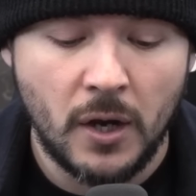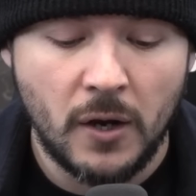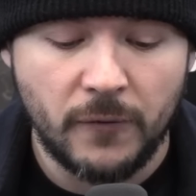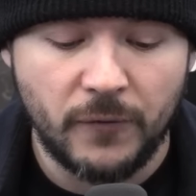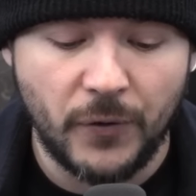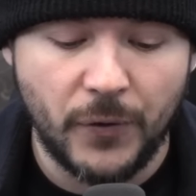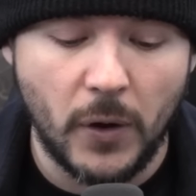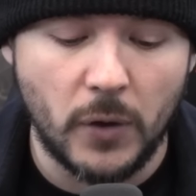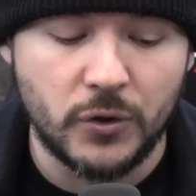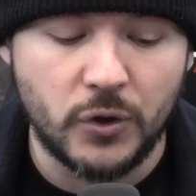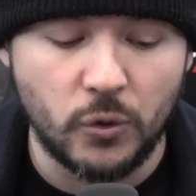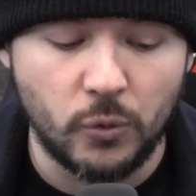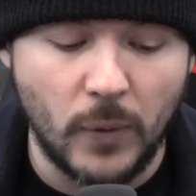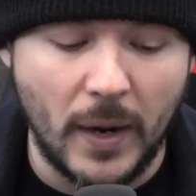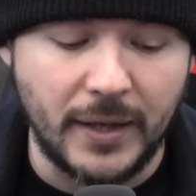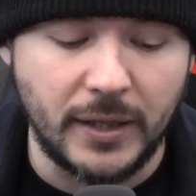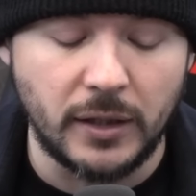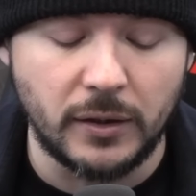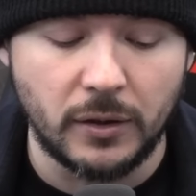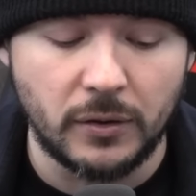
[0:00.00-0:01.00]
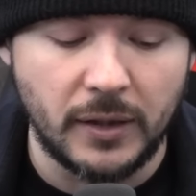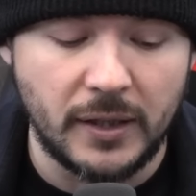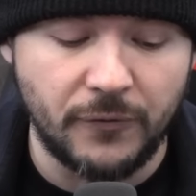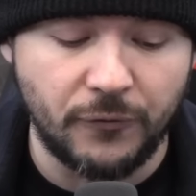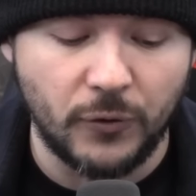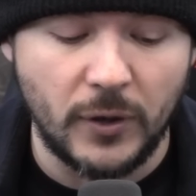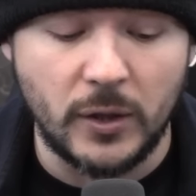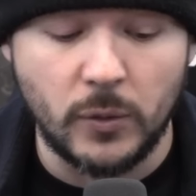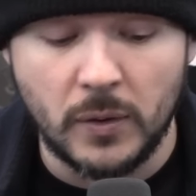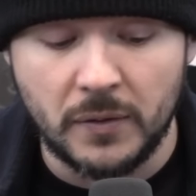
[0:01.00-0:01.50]
for those who regularly
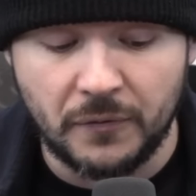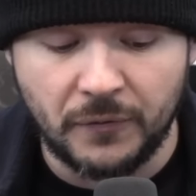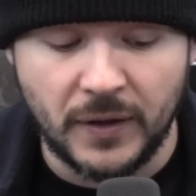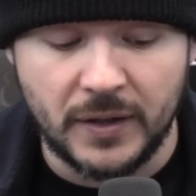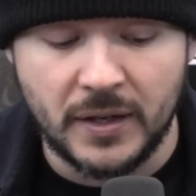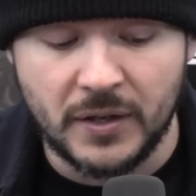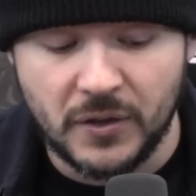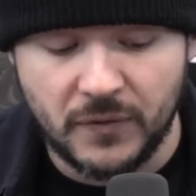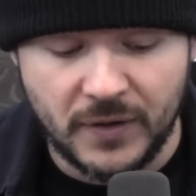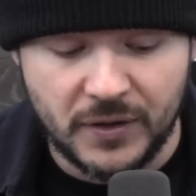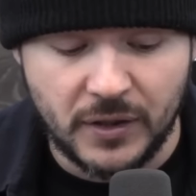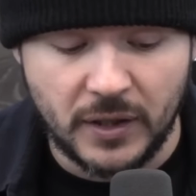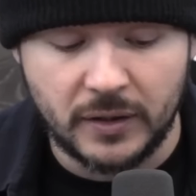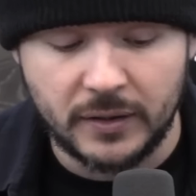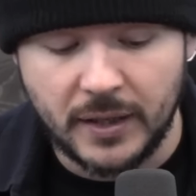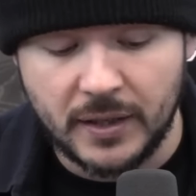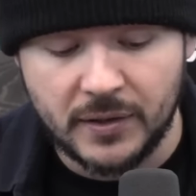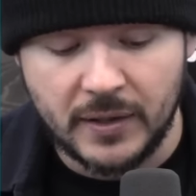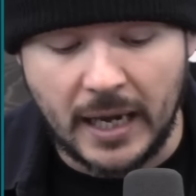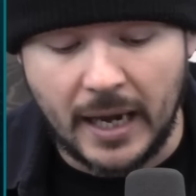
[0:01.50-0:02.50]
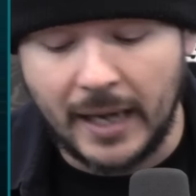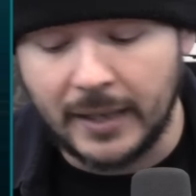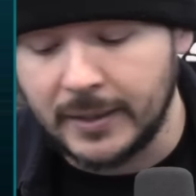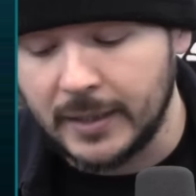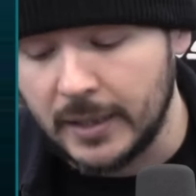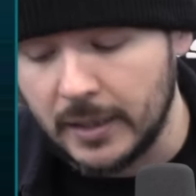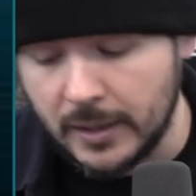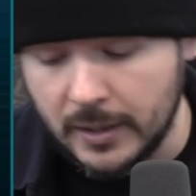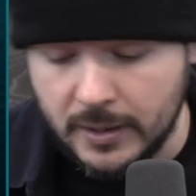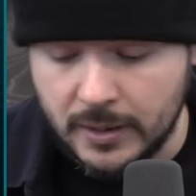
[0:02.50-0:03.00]
frequent fitness facilities. Now, I'll tell
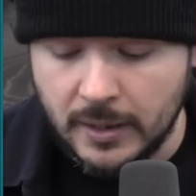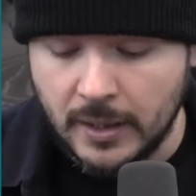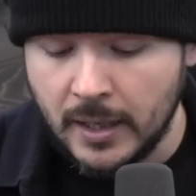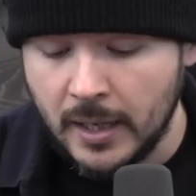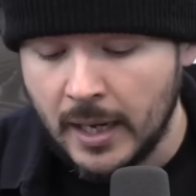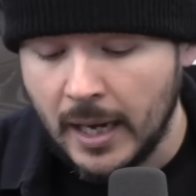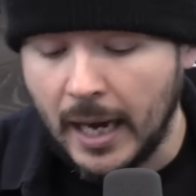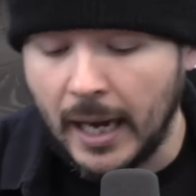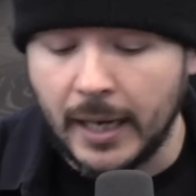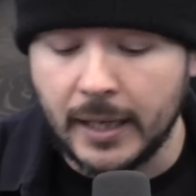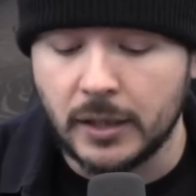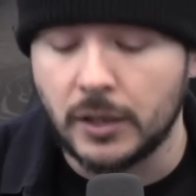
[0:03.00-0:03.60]
you this I ain't